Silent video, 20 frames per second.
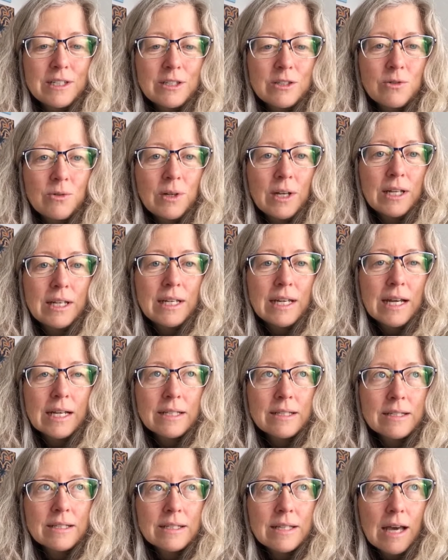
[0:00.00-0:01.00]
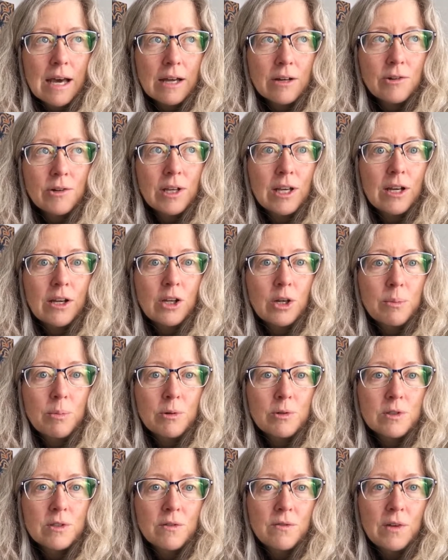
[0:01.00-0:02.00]
you soon. And next Saturday I'm going to
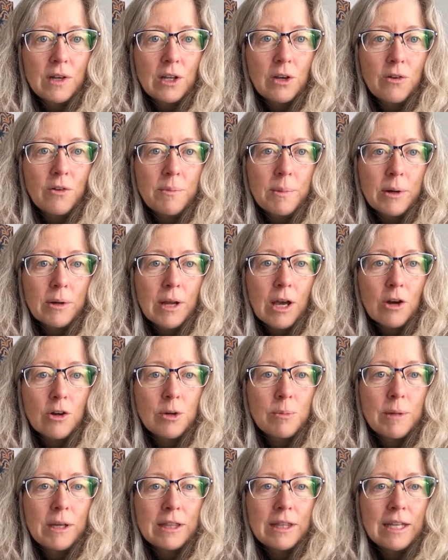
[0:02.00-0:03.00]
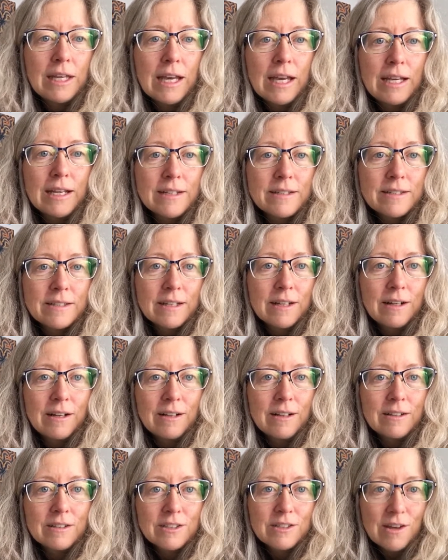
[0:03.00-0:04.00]
post a video about how to make the
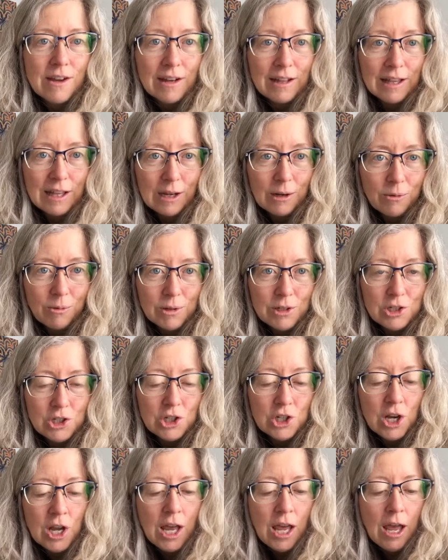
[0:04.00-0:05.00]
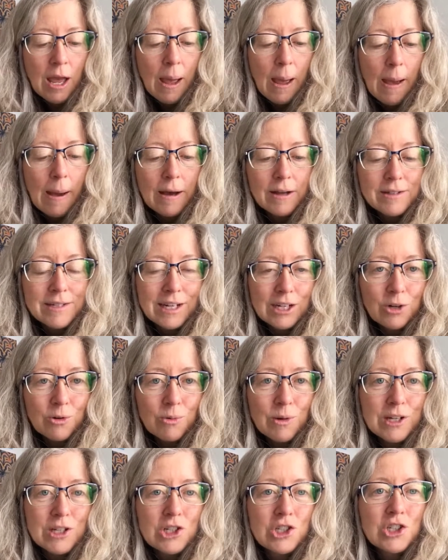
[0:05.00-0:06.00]
ASL sign language
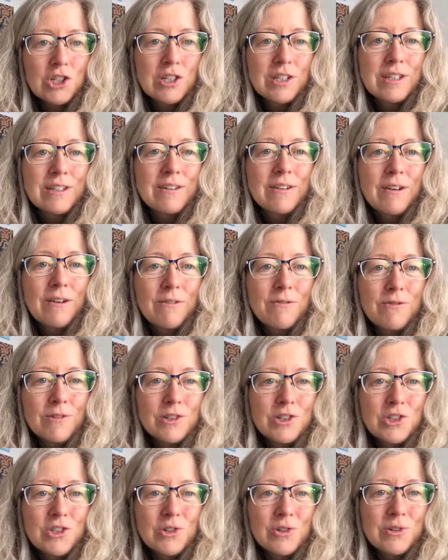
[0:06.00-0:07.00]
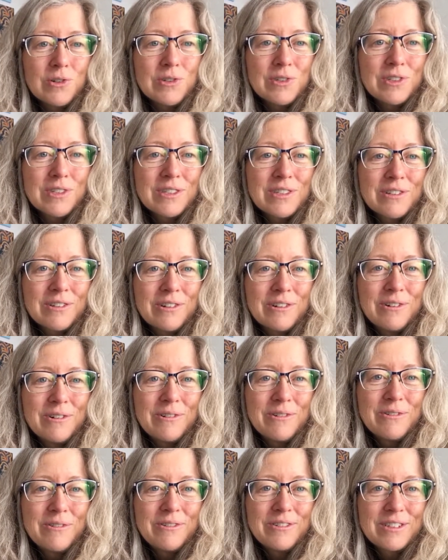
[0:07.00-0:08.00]
decoration for sure.
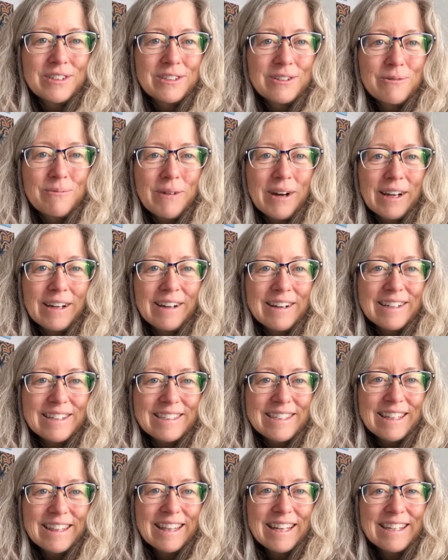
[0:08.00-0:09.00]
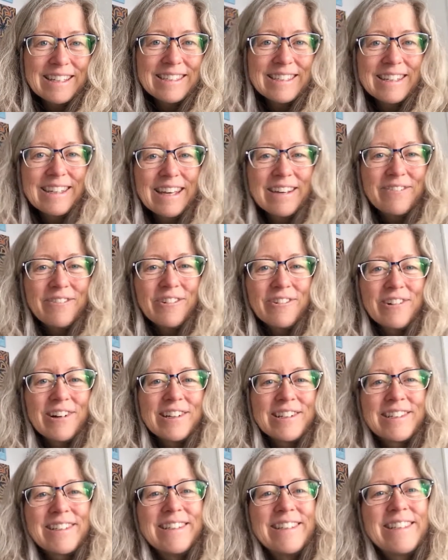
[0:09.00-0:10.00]
So bye guys, and thanks again for
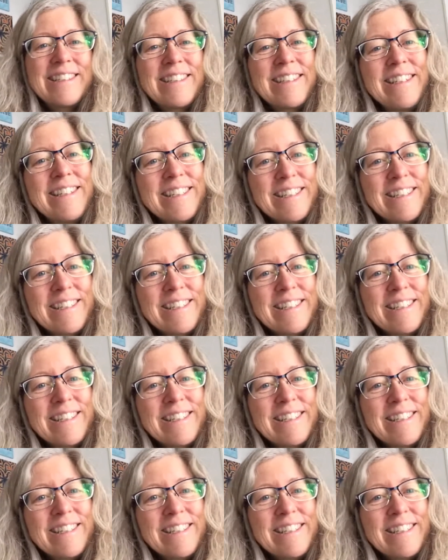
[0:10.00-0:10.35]
watching. See you